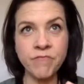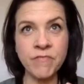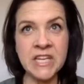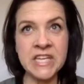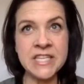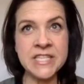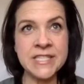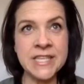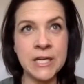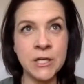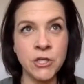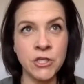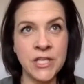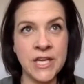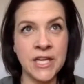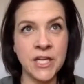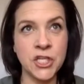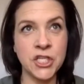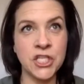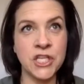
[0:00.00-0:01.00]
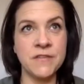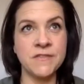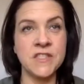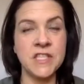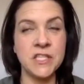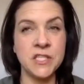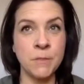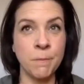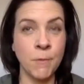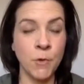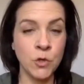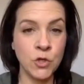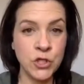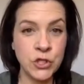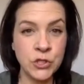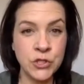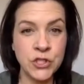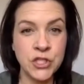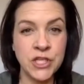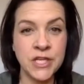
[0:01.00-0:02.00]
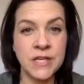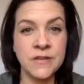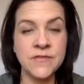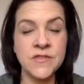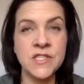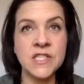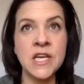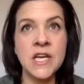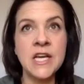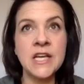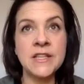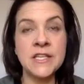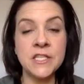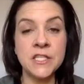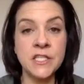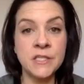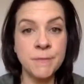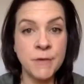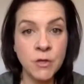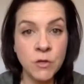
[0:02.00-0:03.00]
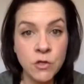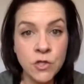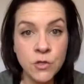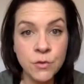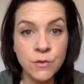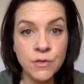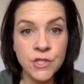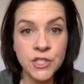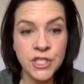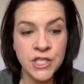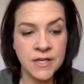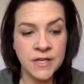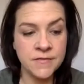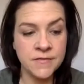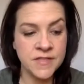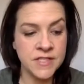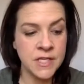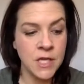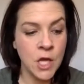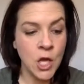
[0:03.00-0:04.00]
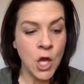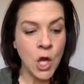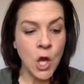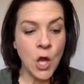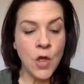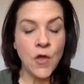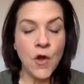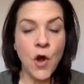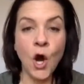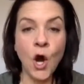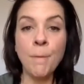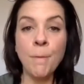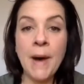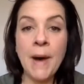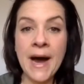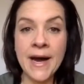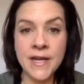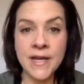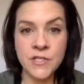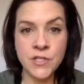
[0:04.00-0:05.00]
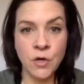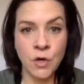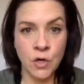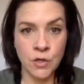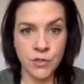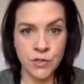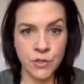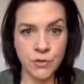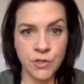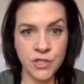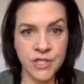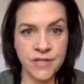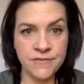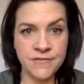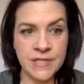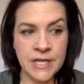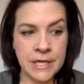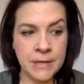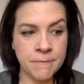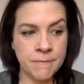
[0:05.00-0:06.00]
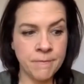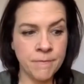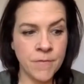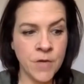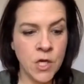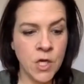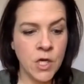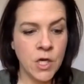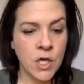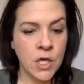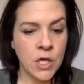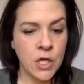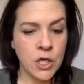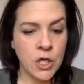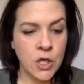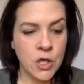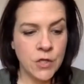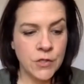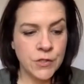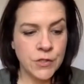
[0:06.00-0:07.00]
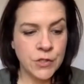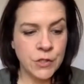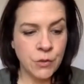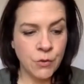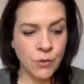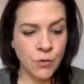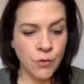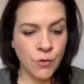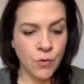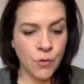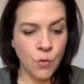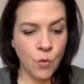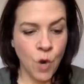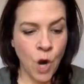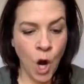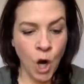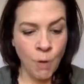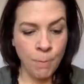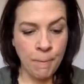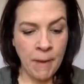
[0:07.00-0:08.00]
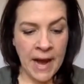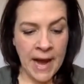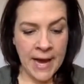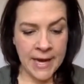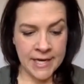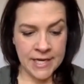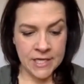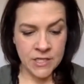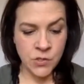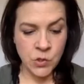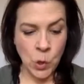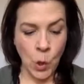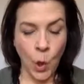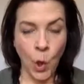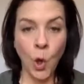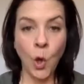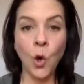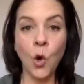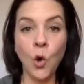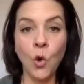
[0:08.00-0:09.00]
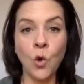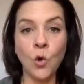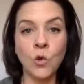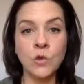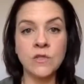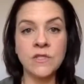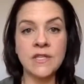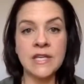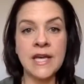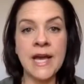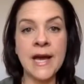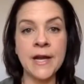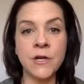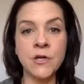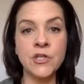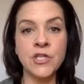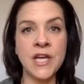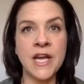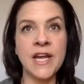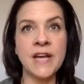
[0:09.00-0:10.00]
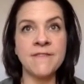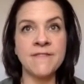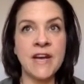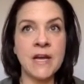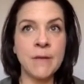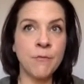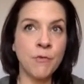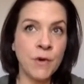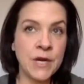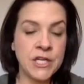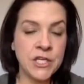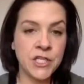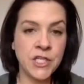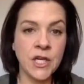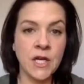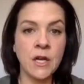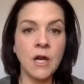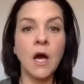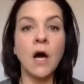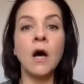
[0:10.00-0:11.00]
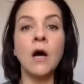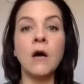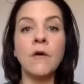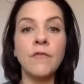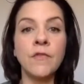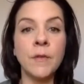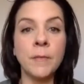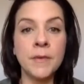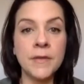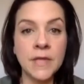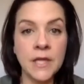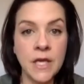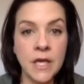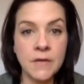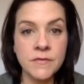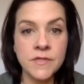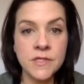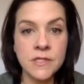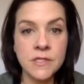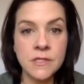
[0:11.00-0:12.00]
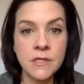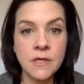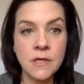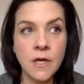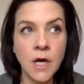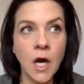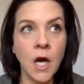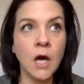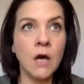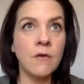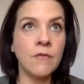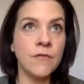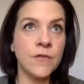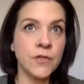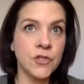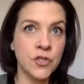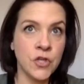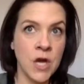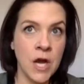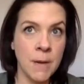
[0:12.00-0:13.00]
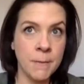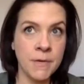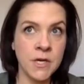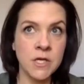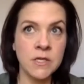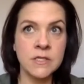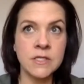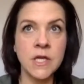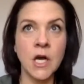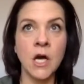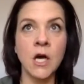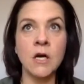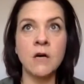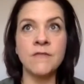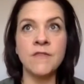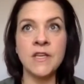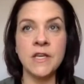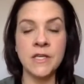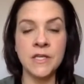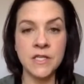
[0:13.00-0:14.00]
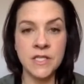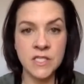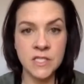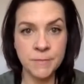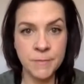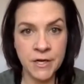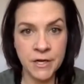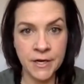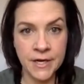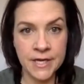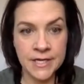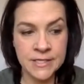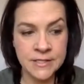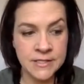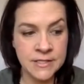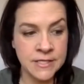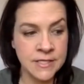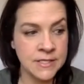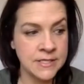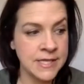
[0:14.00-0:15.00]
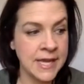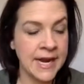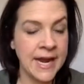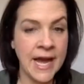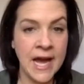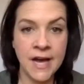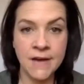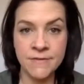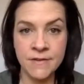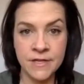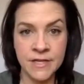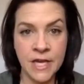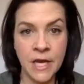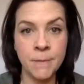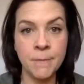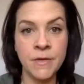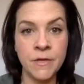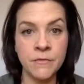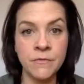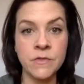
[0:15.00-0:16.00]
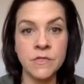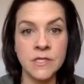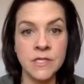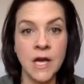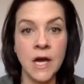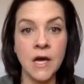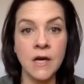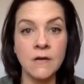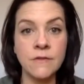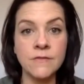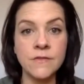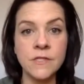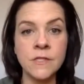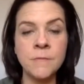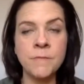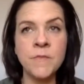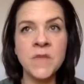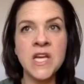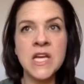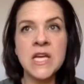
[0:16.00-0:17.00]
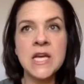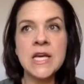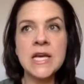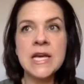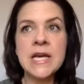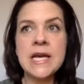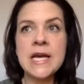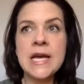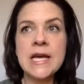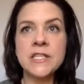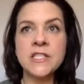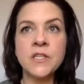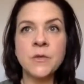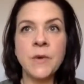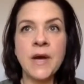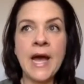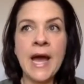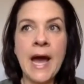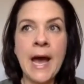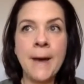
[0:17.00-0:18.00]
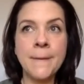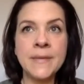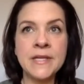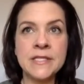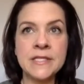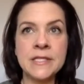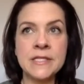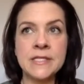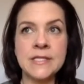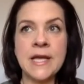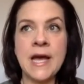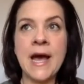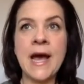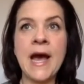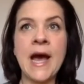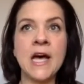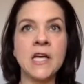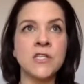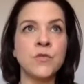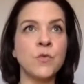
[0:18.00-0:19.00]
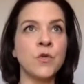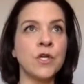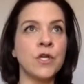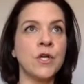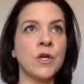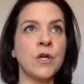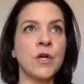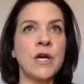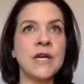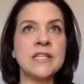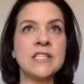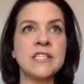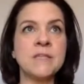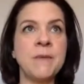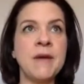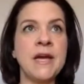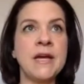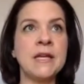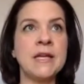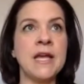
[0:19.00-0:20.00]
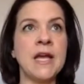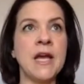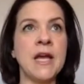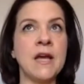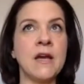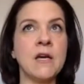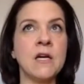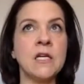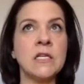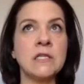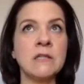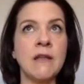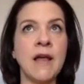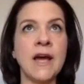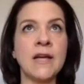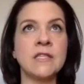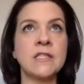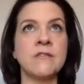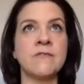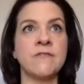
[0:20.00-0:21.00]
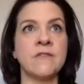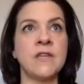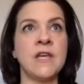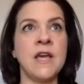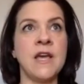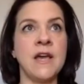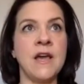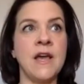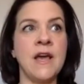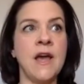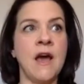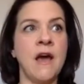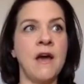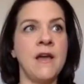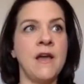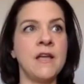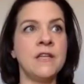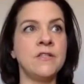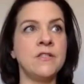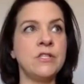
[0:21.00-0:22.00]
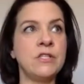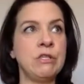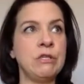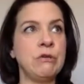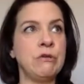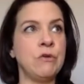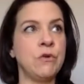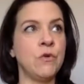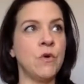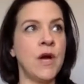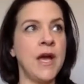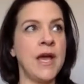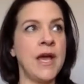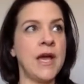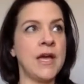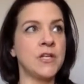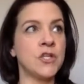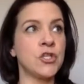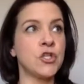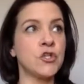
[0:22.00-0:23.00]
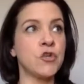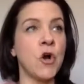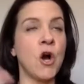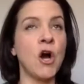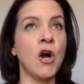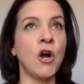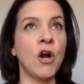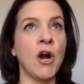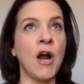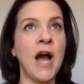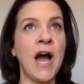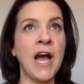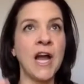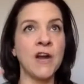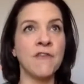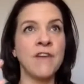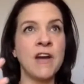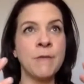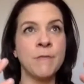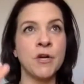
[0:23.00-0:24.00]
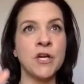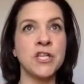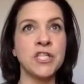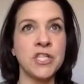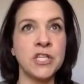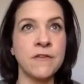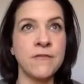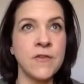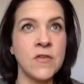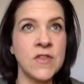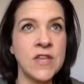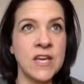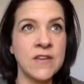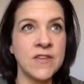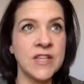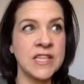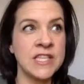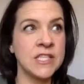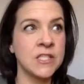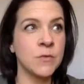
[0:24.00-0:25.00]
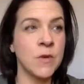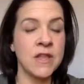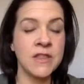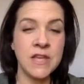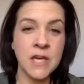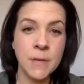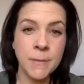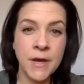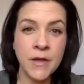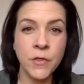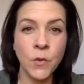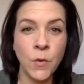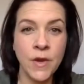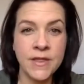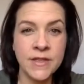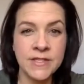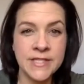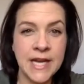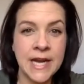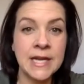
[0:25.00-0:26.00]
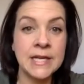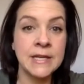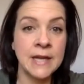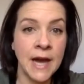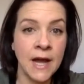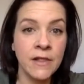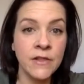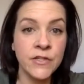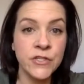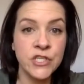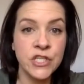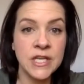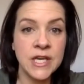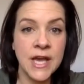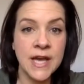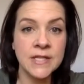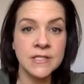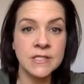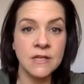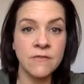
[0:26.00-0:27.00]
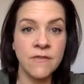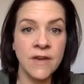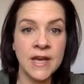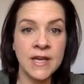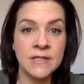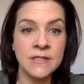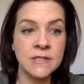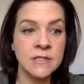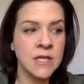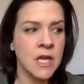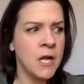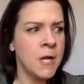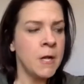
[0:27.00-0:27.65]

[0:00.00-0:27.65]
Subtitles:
these energetic shifts, these emotional shifts, these spiritual shifts, our bodies are also shifting. So our bodies hold the energetic vibration of the beliefs, of the traumas, of the experiences that haven't yet been resolved. And so what happens is that as we're expanding collectively into a stronger, higher vibration, if you think of it this way, think about the way the technology has advanced.